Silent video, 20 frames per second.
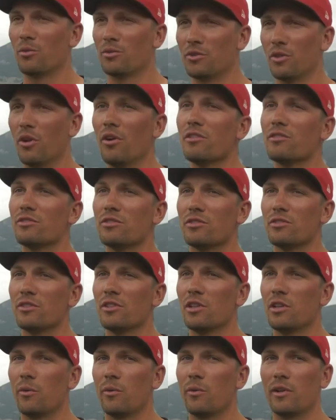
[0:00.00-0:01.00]

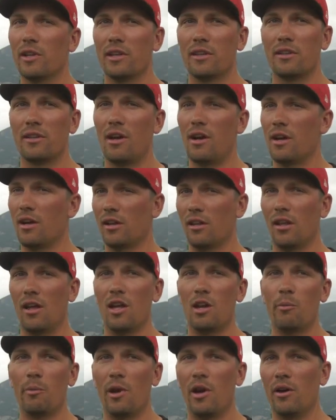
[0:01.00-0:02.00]
results. We didn't talk a
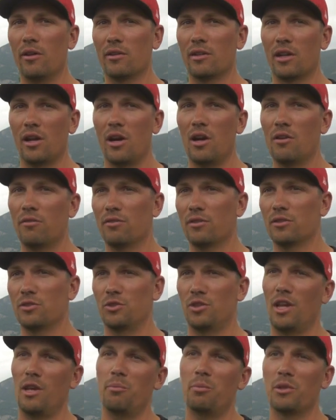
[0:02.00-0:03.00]
lot about a
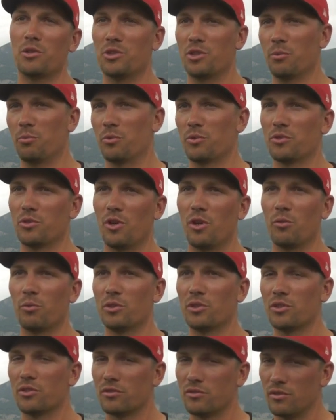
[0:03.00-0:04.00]
conference championship result.
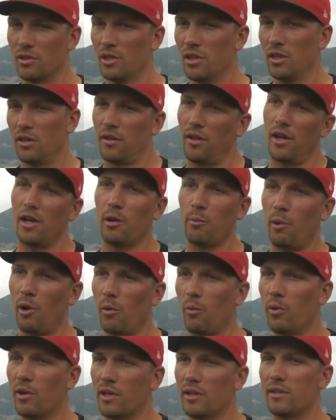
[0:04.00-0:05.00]
We just talk
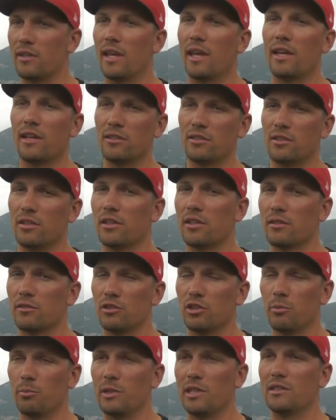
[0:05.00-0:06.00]
about what it takes to,
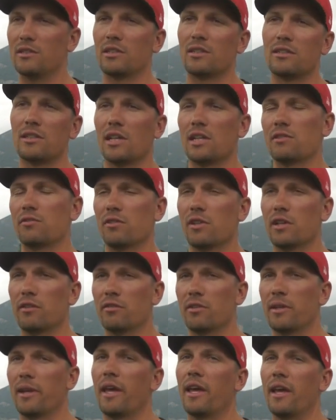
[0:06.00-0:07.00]
to be successful
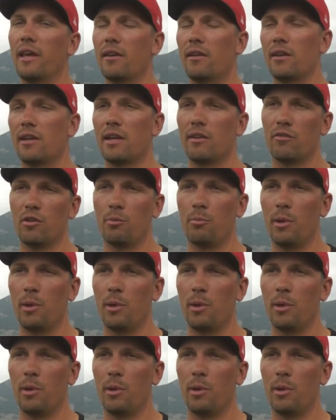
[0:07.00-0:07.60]
every day and on every